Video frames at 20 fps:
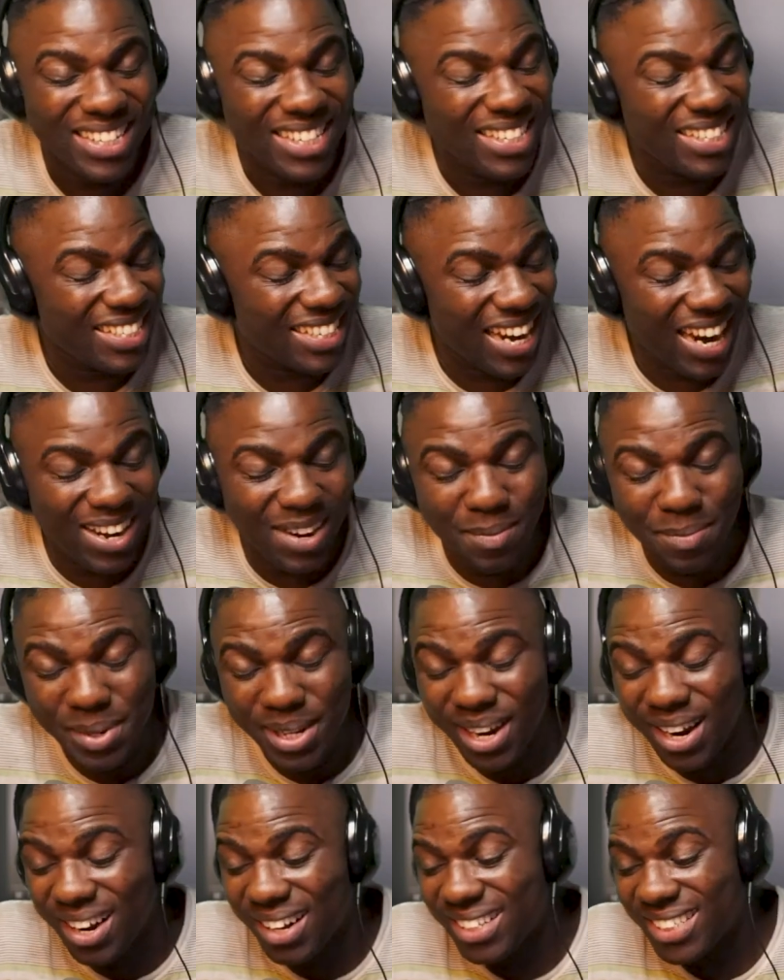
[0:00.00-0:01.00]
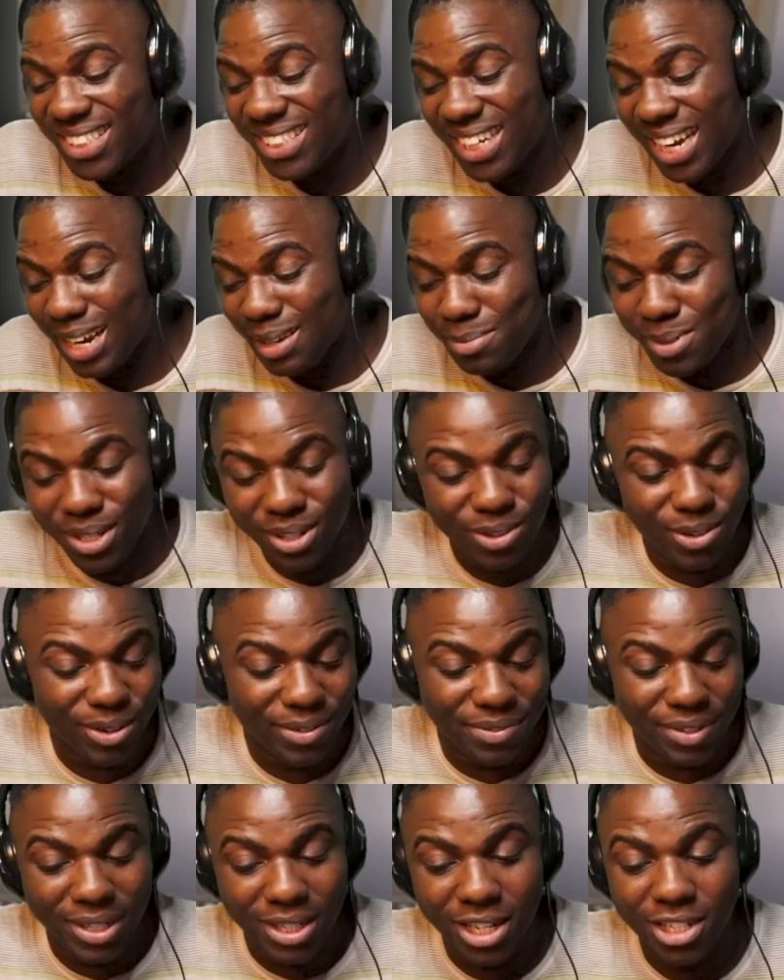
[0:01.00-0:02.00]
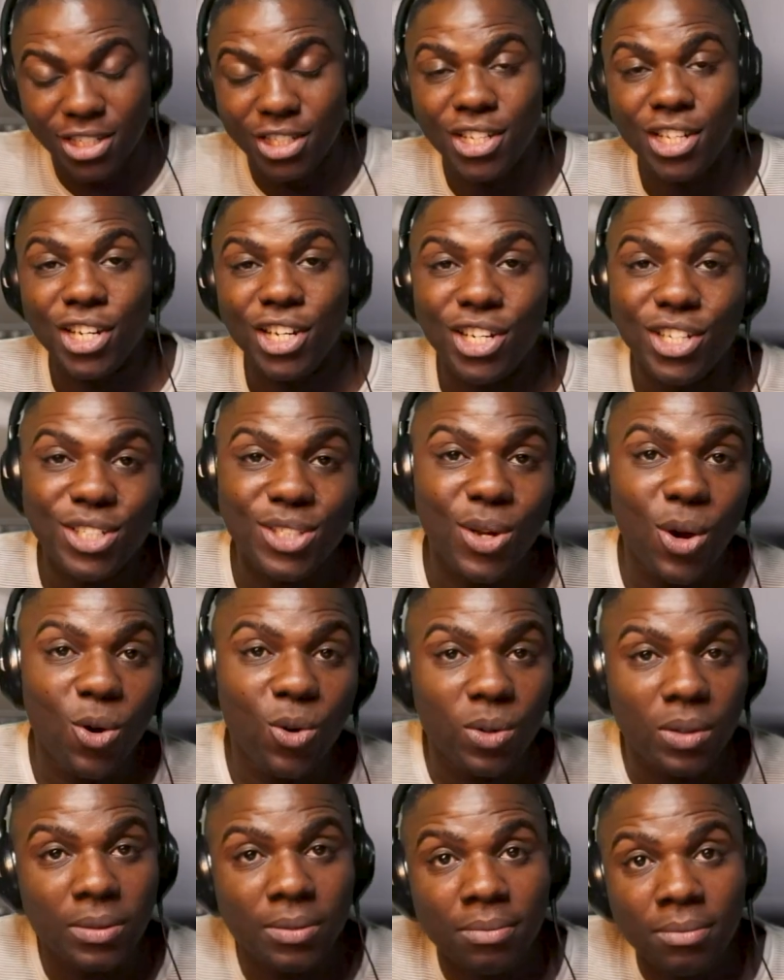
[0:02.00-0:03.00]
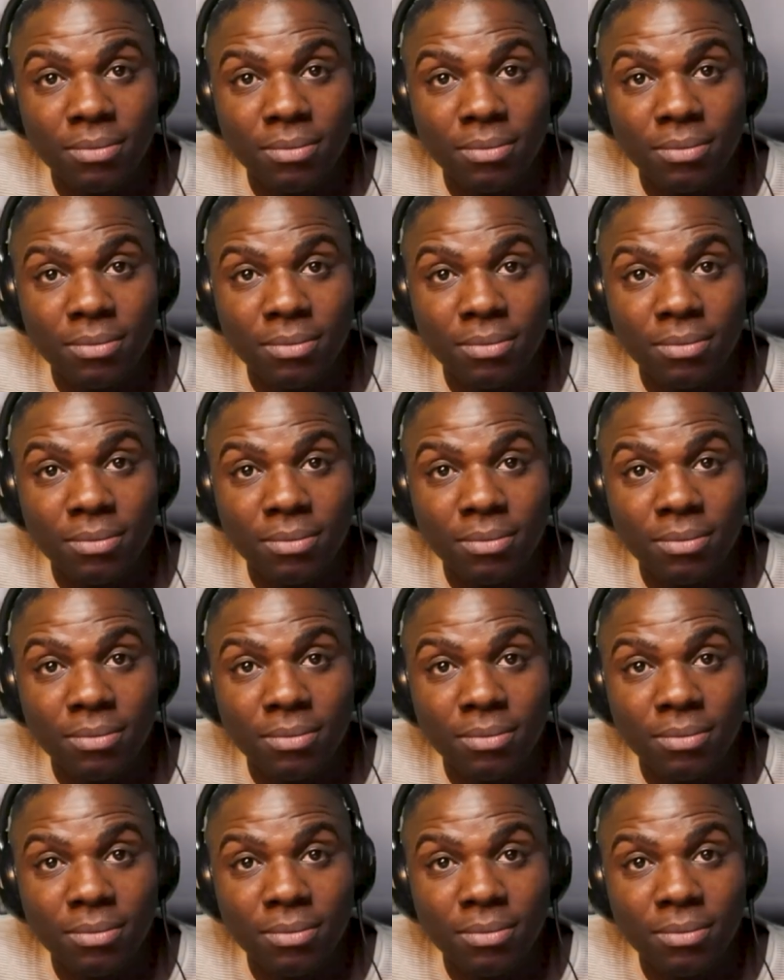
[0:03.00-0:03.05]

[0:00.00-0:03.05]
He gotta be all types of griffiness. So,